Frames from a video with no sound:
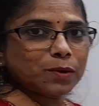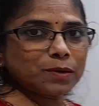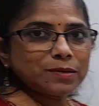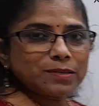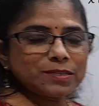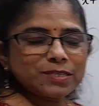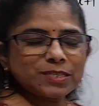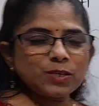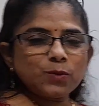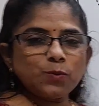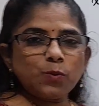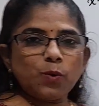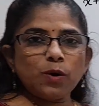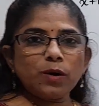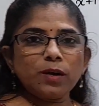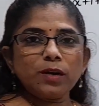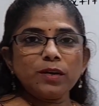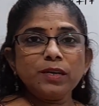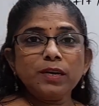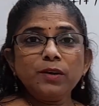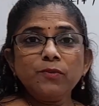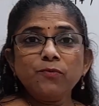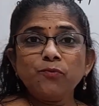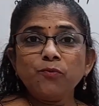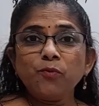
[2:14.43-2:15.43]
So what are
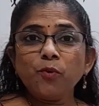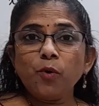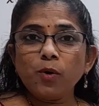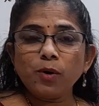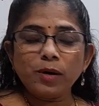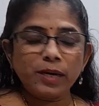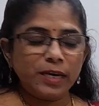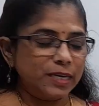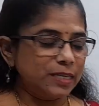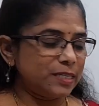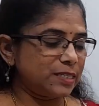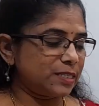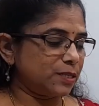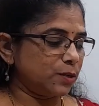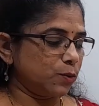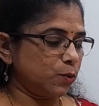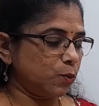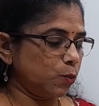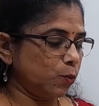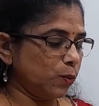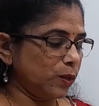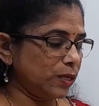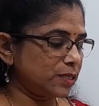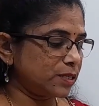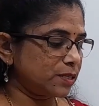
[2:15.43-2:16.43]
the 4 dates
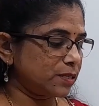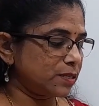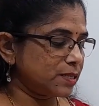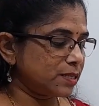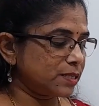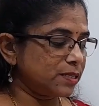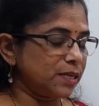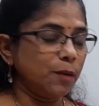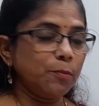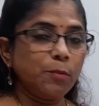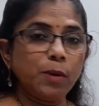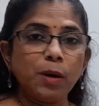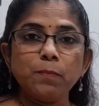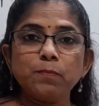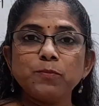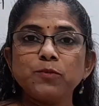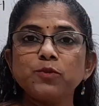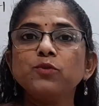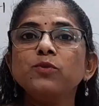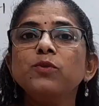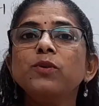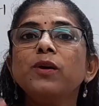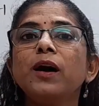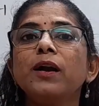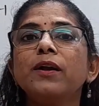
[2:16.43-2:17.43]
which sum up to
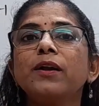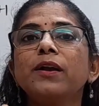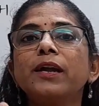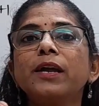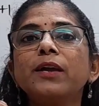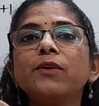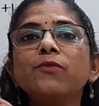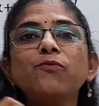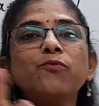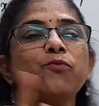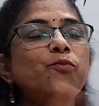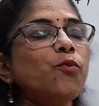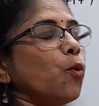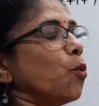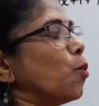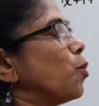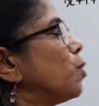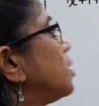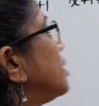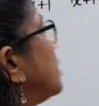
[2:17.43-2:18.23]
104?